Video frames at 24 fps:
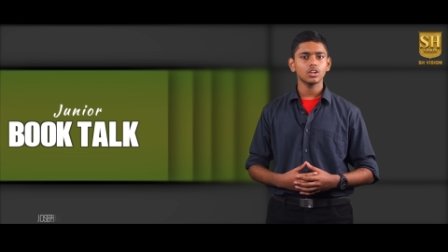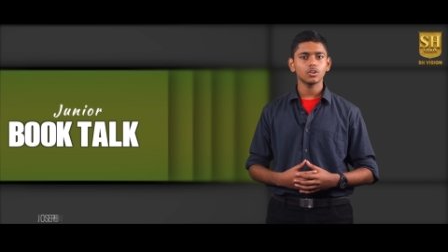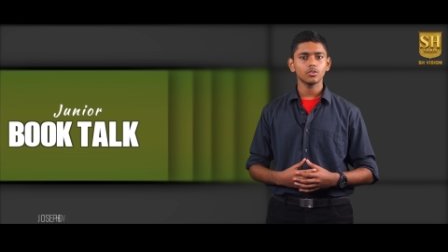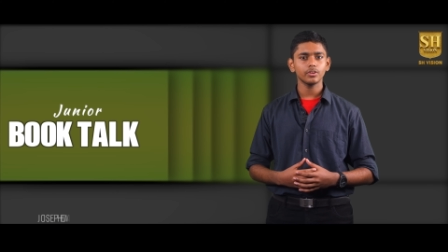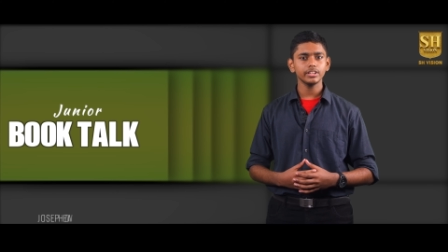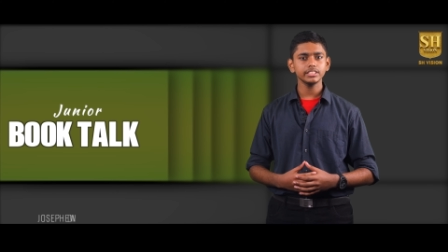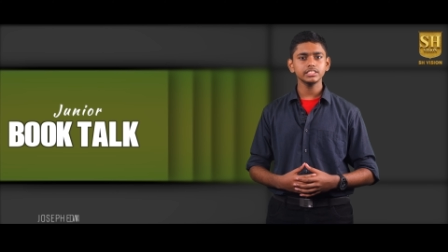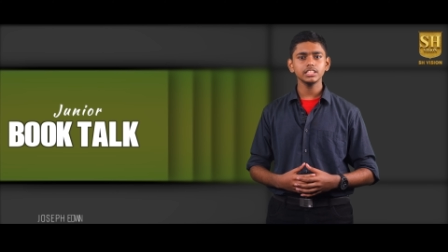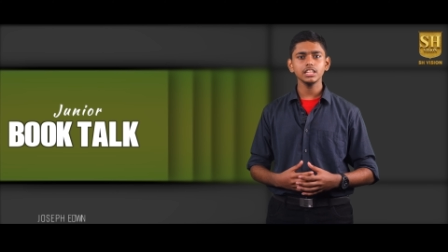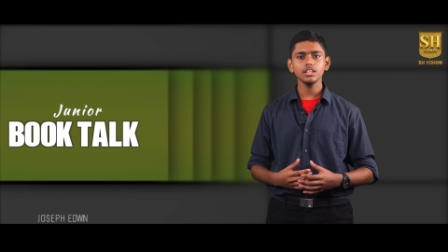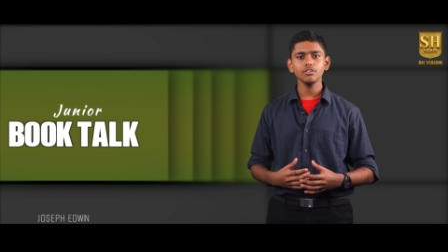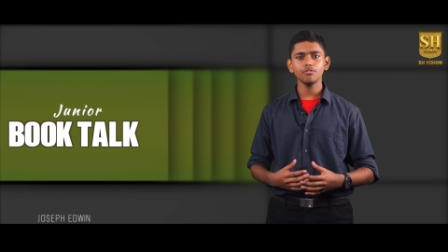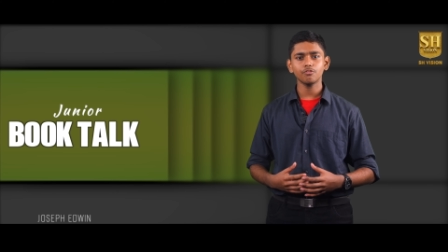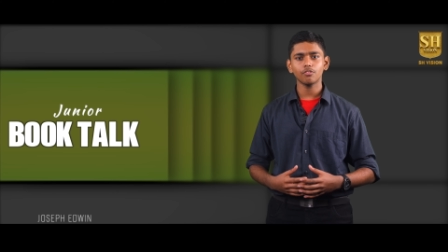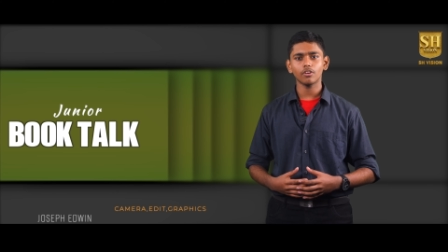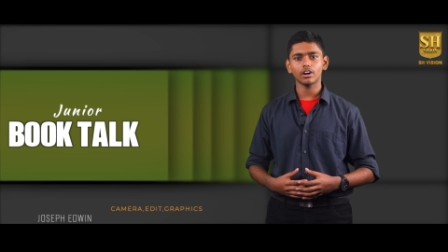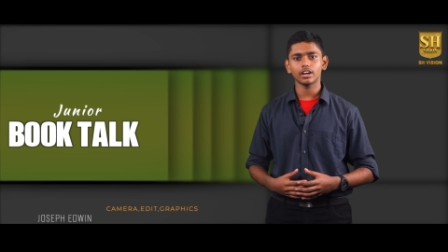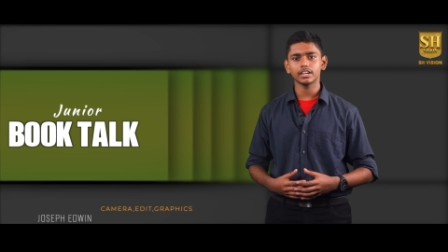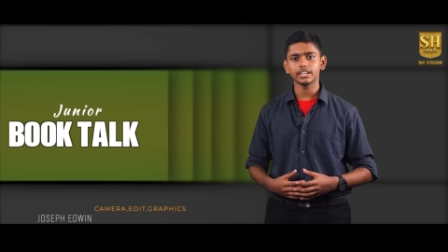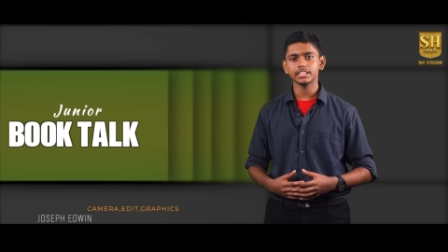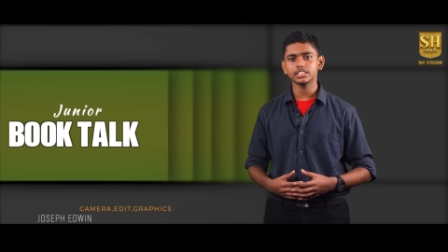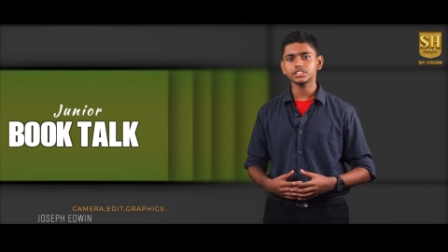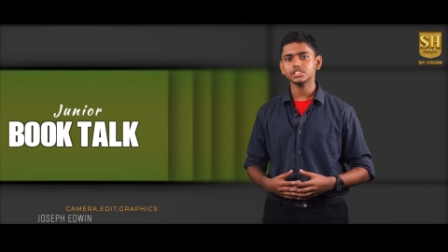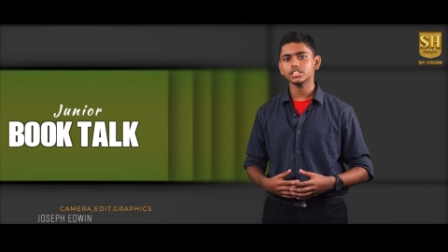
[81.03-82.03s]
richly
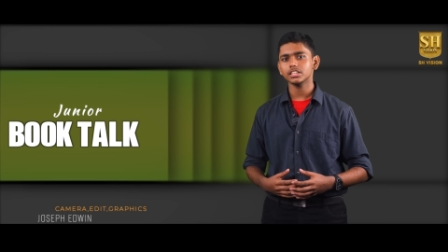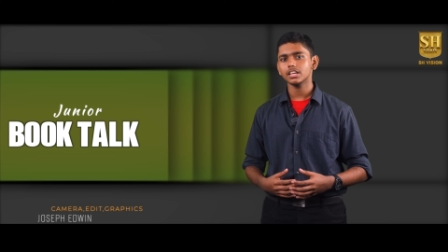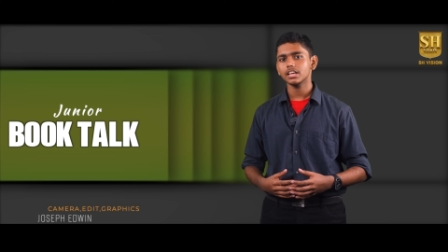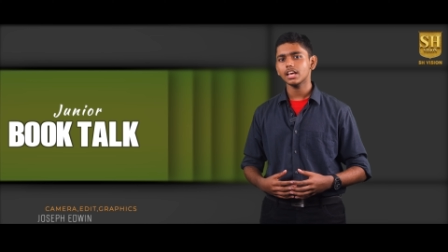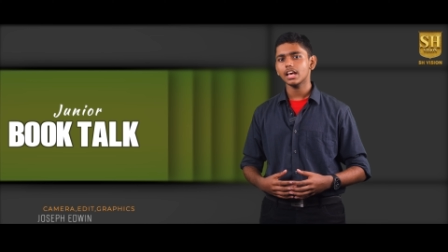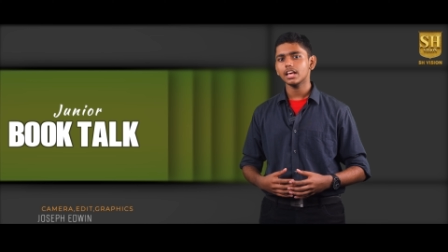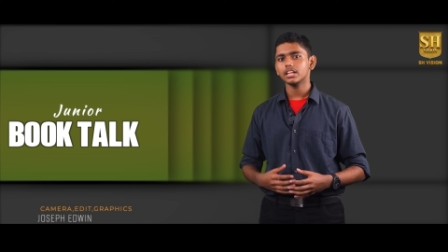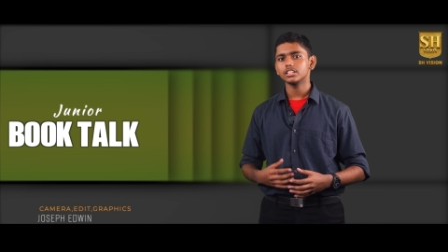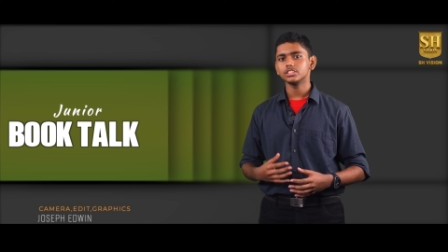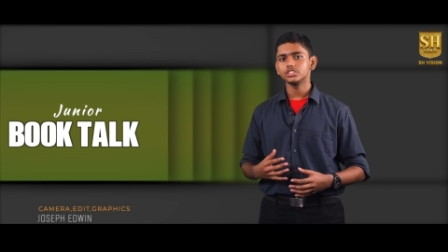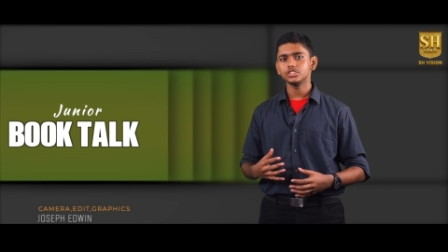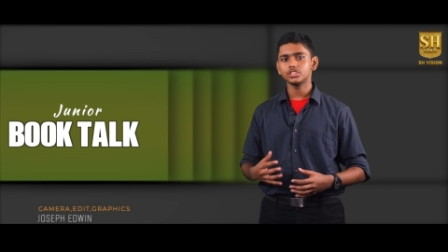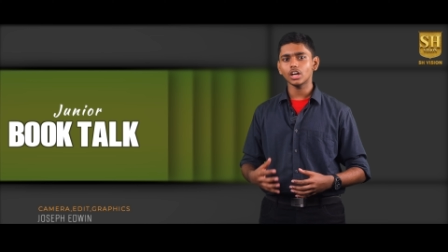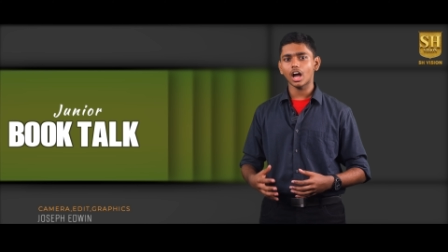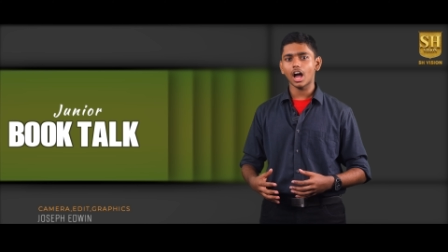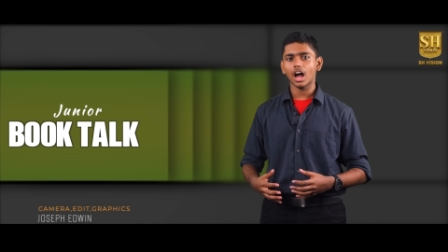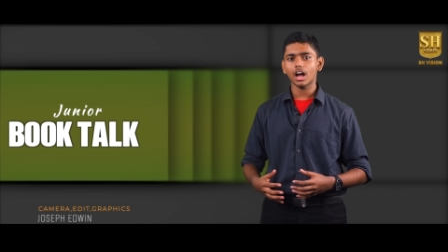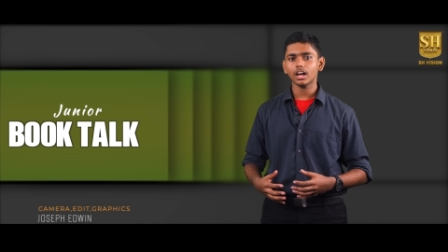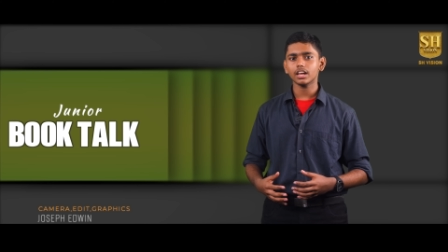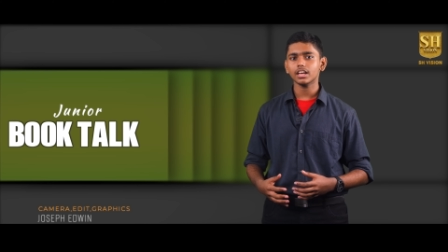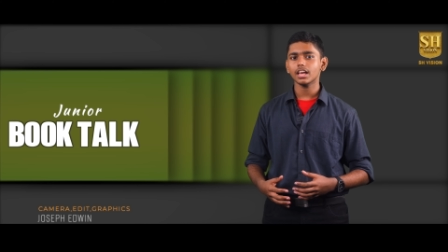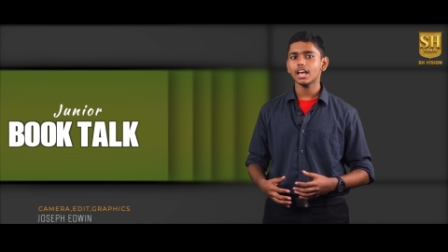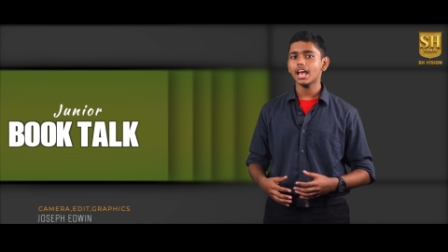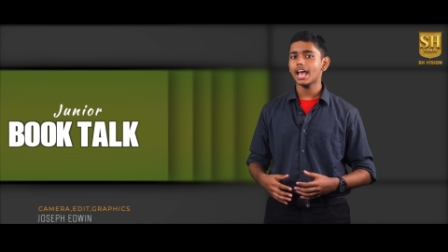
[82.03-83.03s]
furnished,
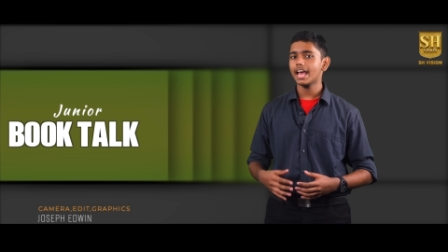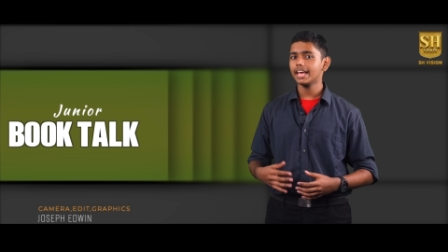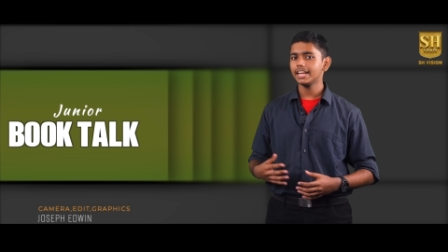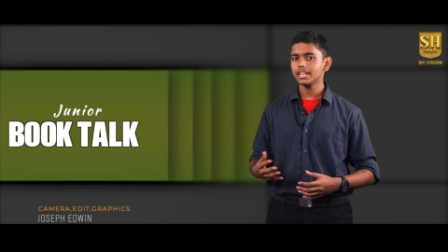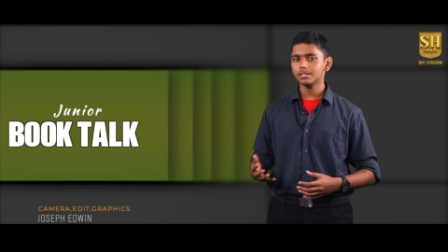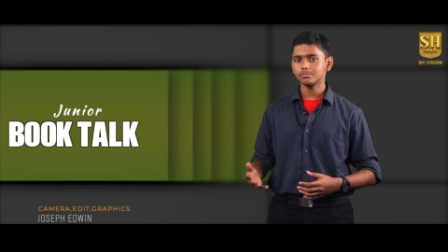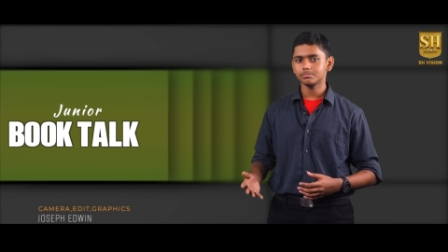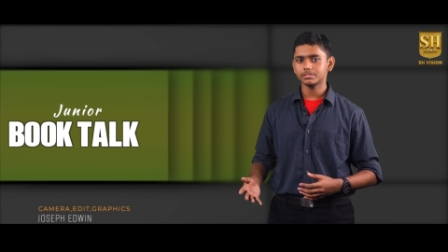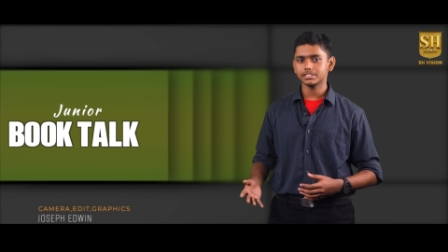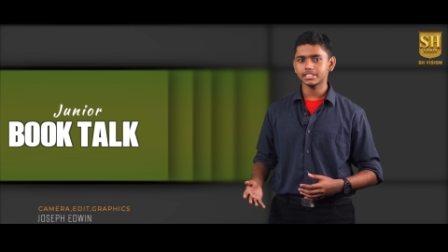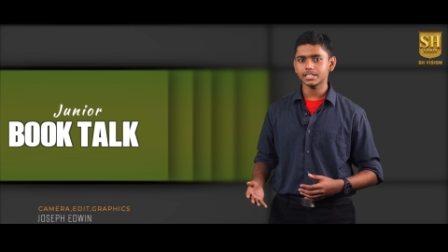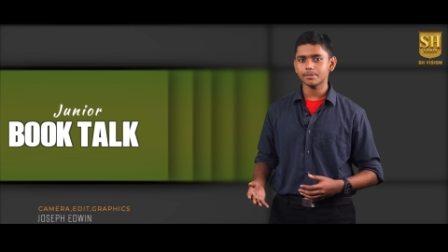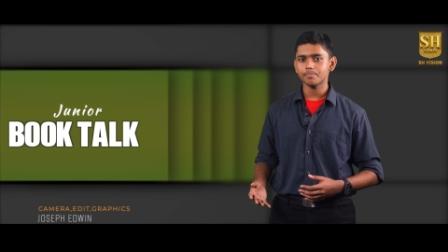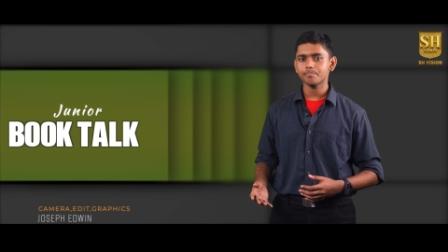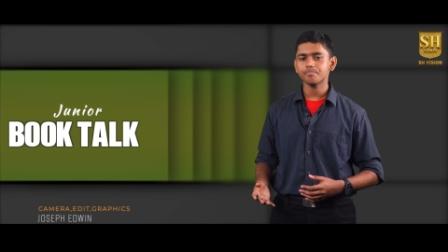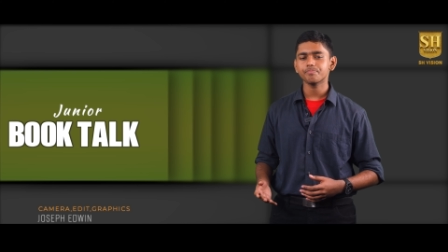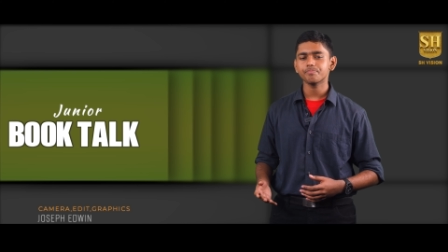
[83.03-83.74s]
dark and empty.